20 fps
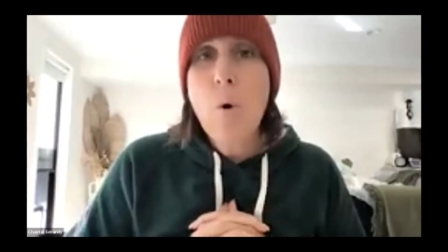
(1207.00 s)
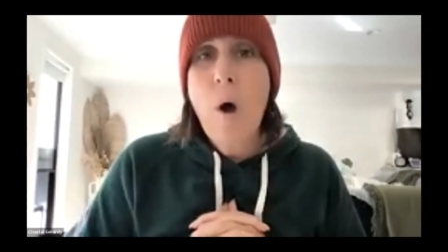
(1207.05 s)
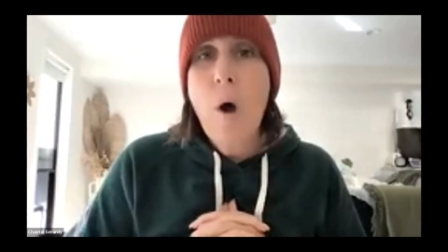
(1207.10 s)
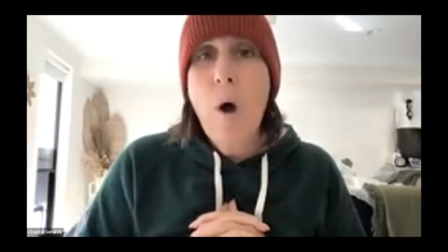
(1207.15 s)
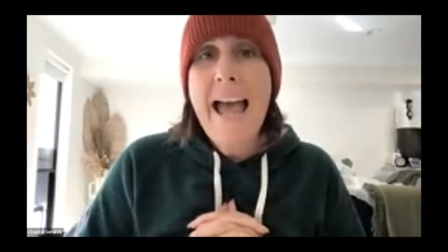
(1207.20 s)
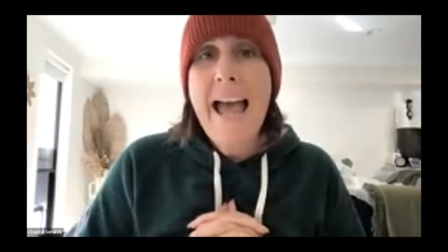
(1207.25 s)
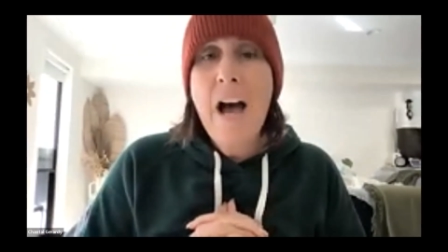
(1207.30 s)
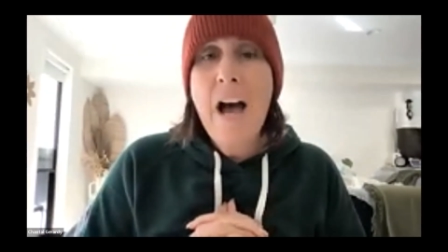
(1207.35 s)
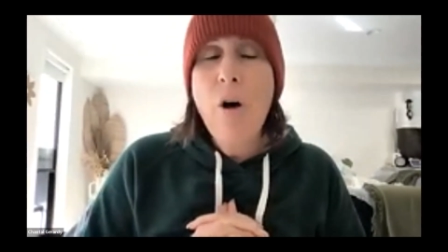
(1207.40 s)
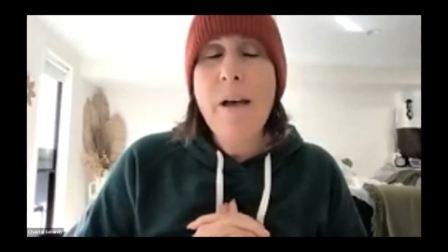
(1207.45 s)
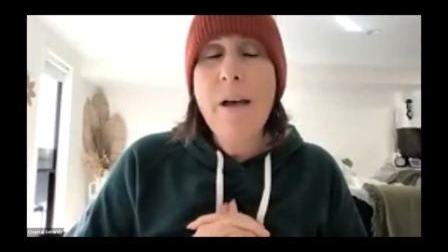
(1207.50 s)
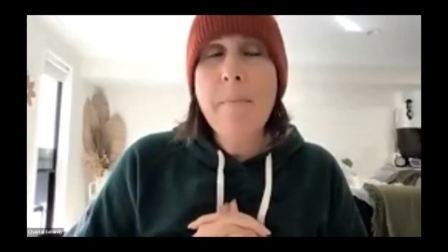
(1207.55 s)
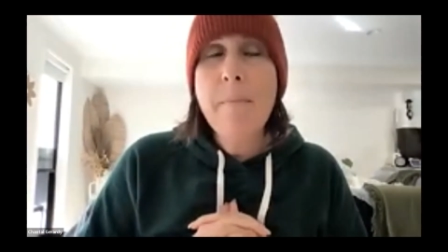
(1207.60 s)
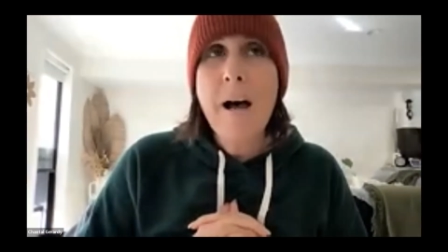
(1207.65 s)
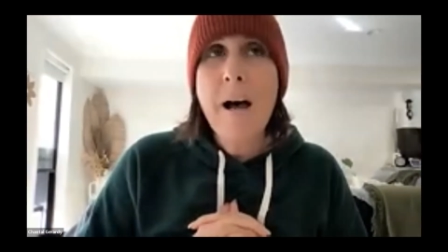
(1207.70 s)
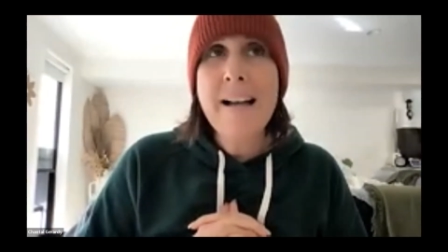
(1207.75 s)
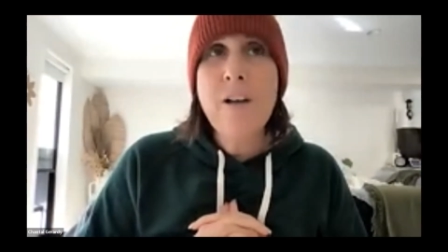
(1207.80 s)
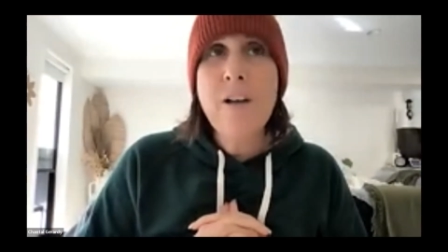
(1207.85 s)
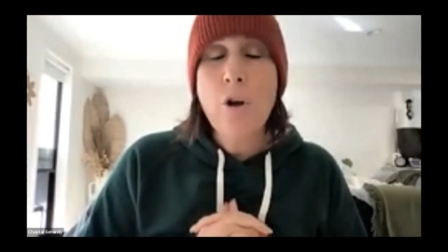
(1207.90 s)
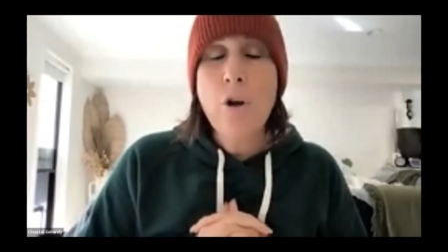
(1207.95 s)
how am
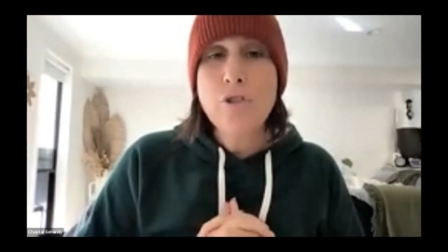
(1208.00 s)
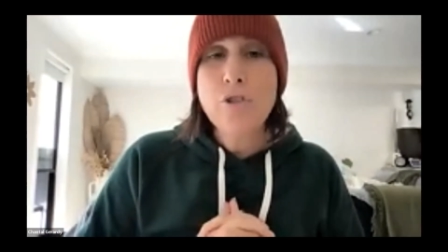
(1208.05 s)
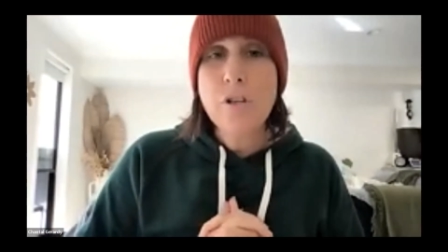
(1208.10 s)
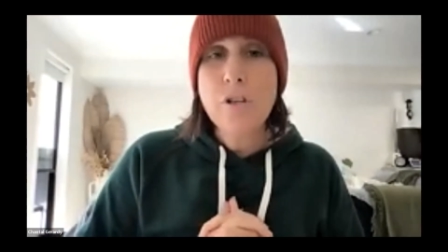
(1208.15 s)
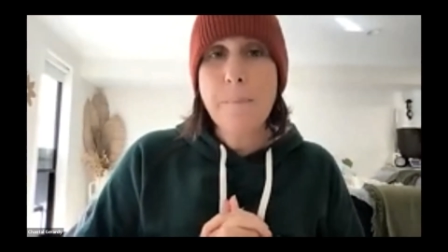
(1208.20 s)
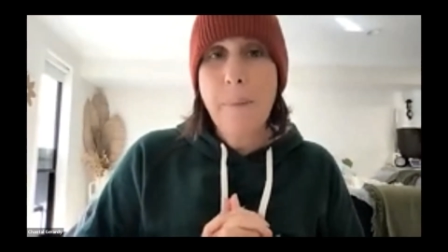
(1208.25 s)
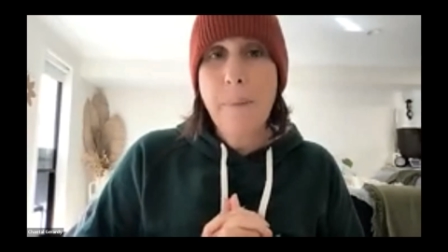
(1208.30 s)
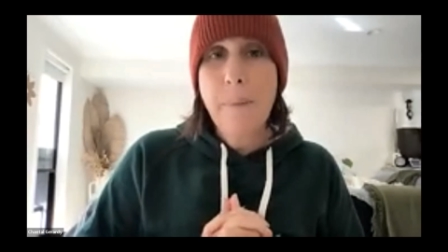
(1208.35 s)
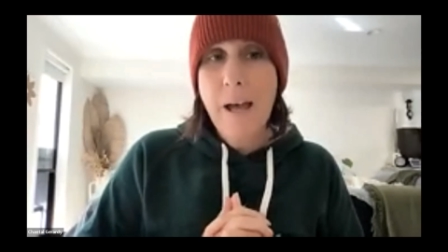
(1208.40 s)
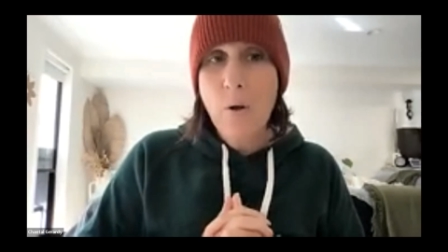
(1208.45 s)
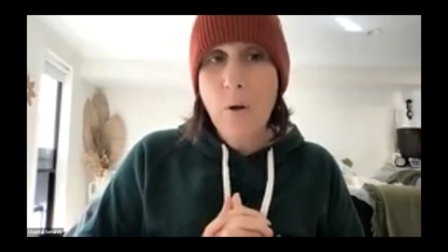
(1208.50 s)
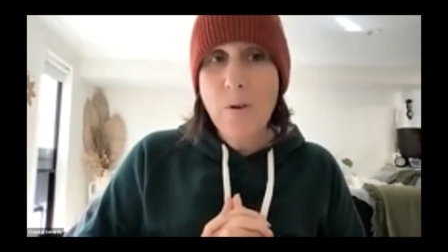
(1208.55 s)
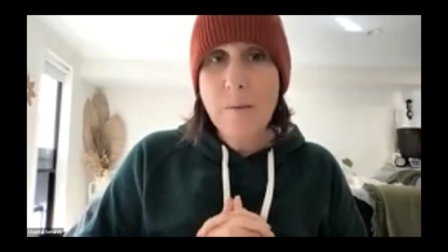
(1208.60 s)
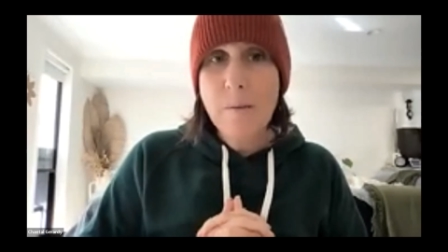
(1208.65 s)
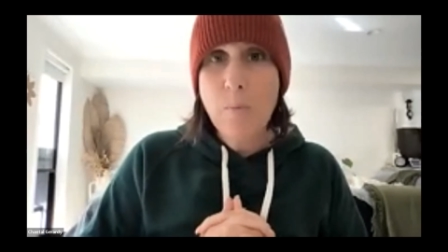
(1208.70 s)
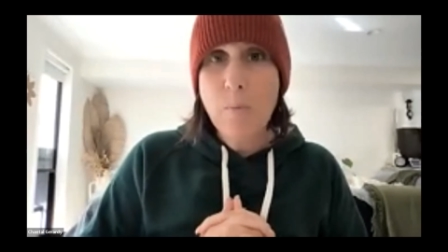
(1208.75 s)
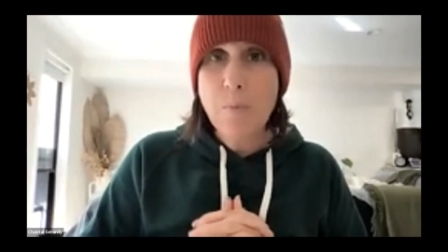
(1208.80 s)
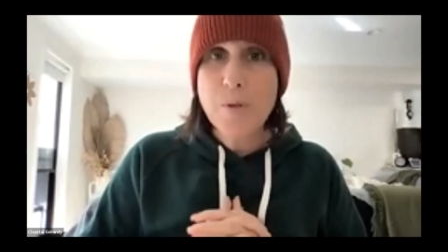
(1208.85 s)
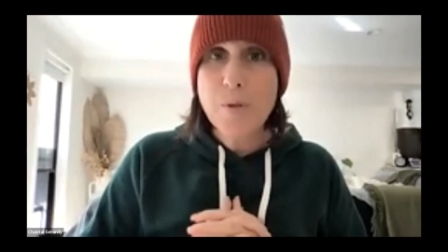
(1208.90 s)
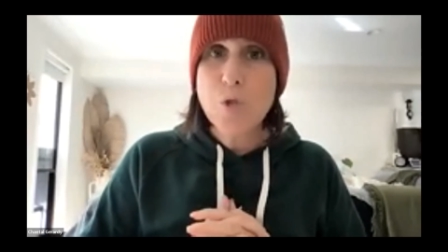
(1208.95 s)
I going to compel
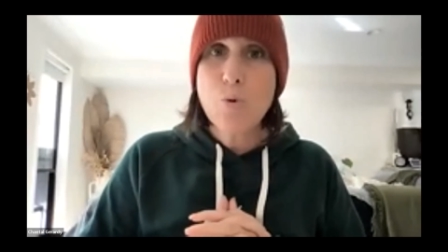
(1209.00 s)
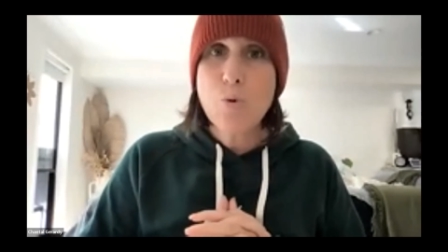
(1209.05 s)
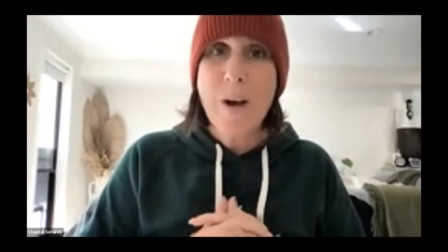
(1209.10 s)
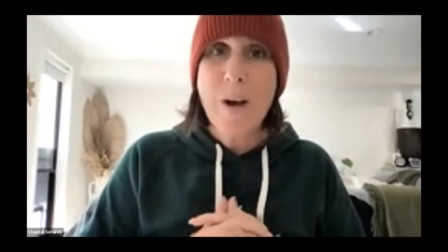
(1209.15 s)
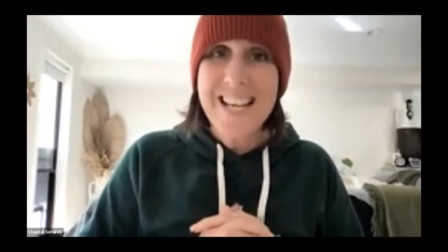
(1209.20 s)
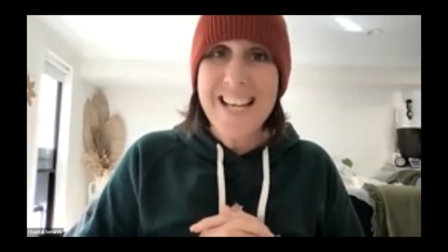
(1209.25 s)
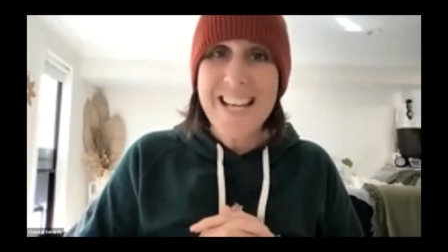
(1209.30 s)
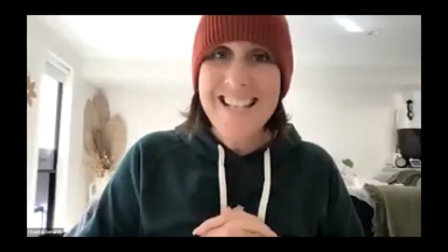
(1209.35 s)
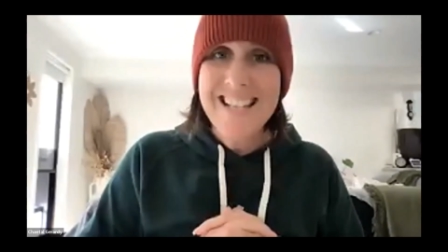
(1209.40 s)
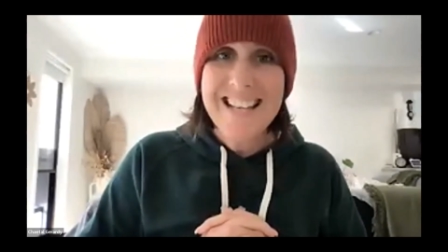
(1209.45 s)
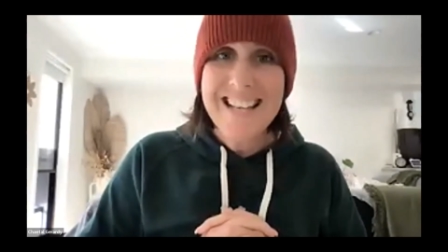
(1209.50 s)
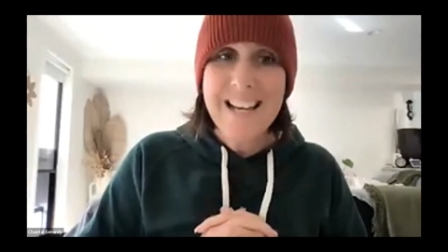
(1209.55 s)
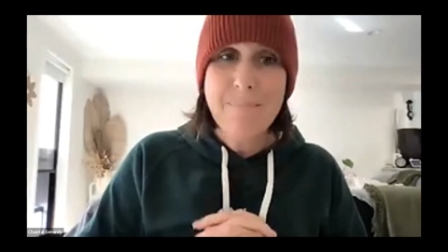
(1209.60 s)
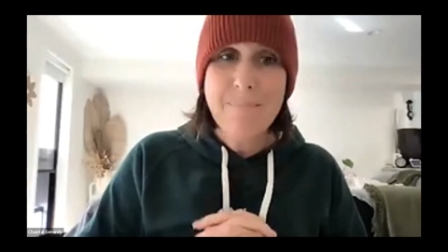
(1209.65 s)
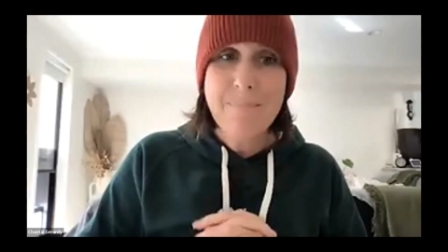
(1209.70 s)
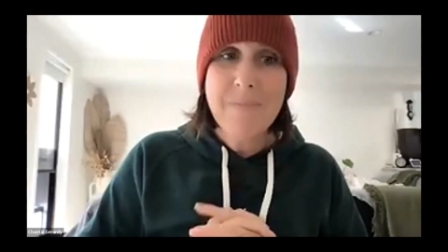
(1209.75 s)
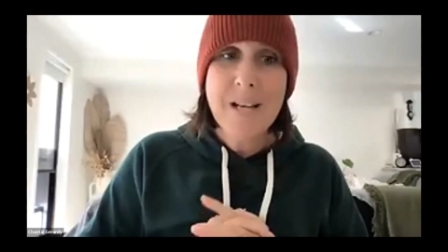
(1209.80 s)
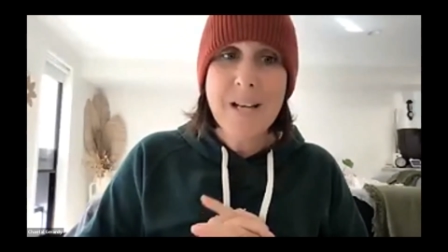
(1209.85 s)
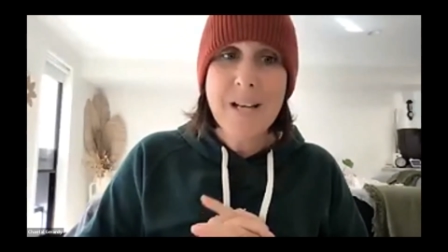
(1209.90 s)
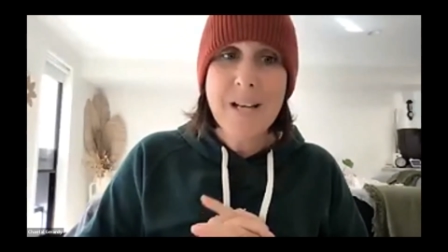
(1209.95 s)
them or persuade
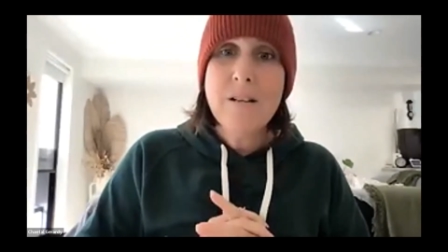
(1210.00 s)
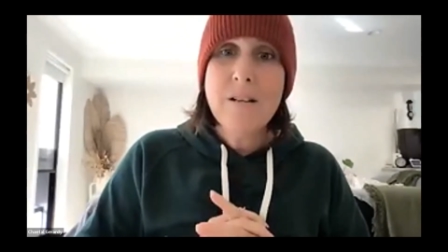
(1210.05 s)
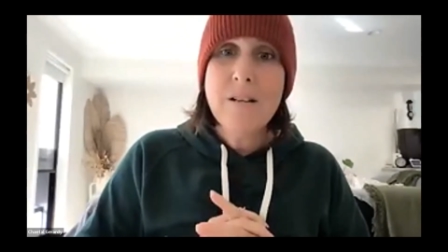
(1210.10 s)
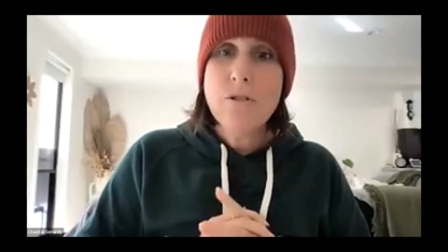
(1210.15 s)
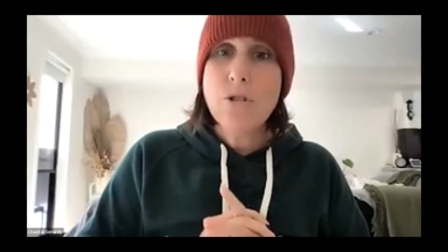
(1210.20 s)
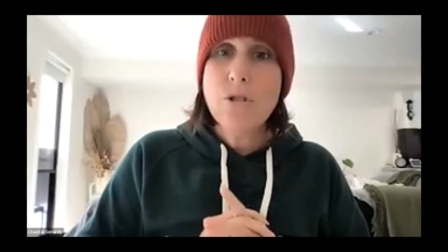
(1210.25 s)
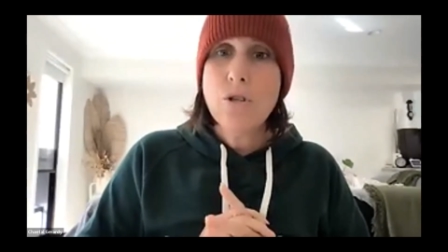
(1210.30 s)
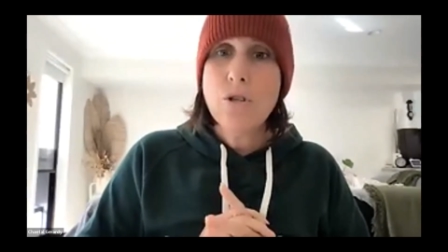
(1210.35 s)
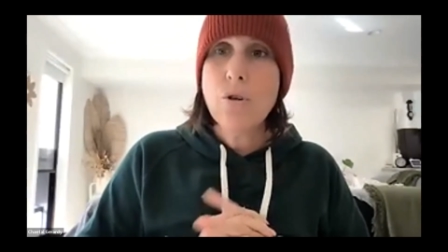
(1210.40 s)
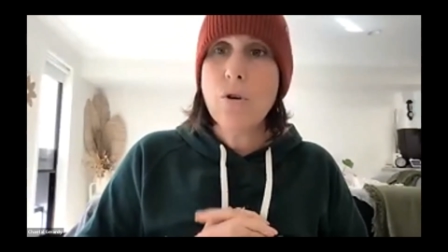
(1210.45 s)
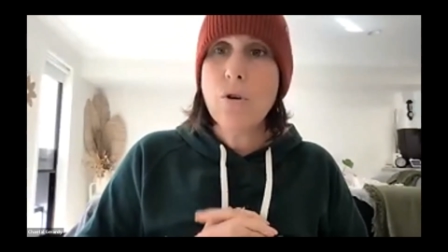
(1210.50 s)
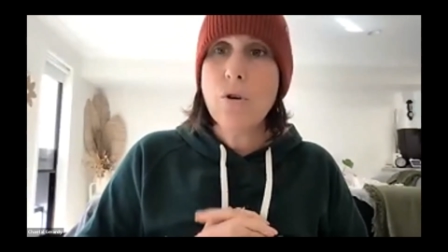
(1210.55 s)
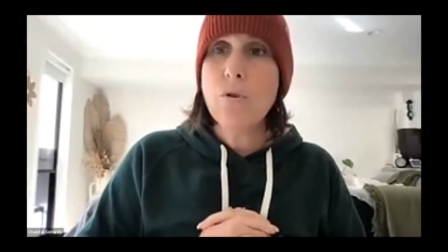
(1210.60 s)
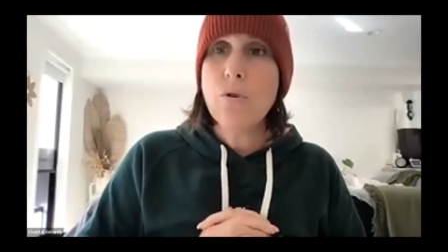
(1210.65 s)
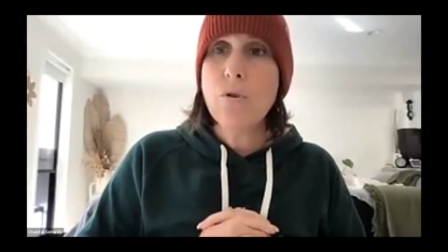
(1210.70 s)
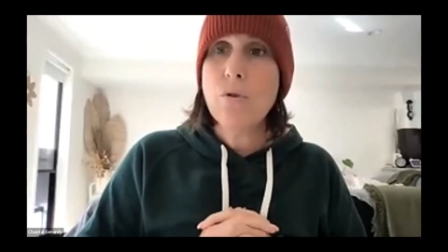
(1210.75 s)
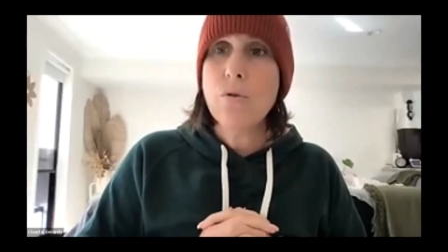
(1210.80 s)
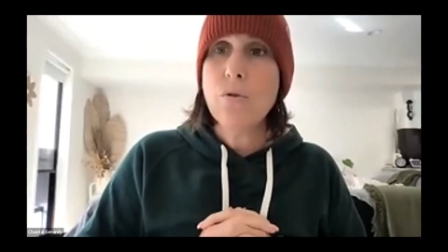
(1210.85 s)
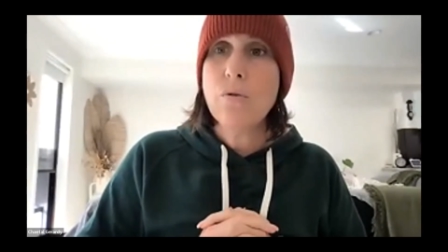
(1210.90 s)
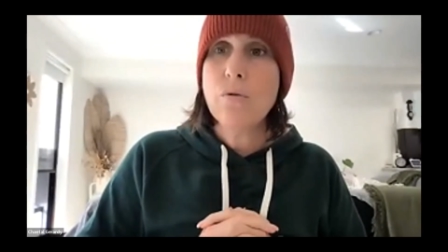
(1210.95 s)
them
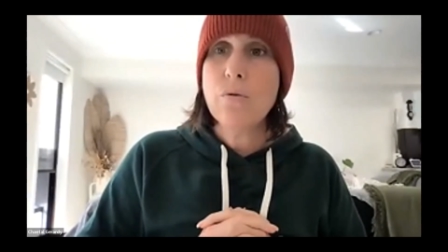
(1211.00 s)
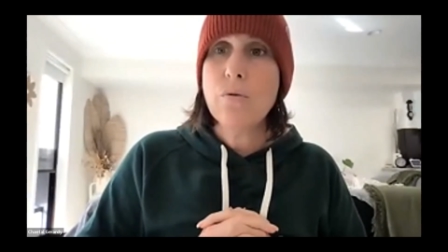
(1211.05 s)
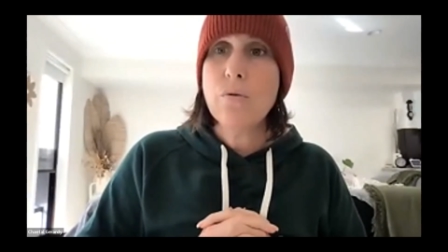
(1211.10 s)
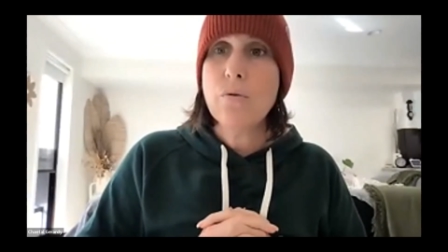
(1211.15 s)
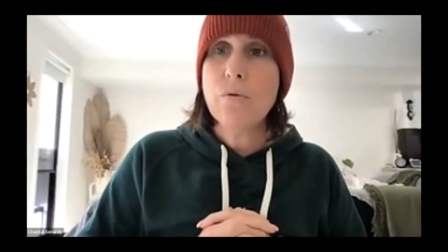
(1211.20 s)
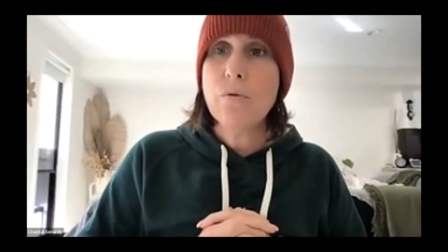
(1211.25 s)
to